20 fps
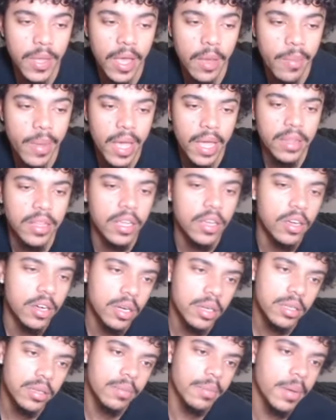how bad they
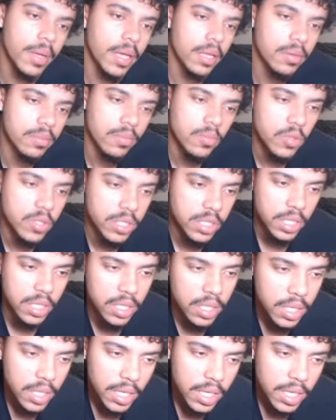are. But we'll see.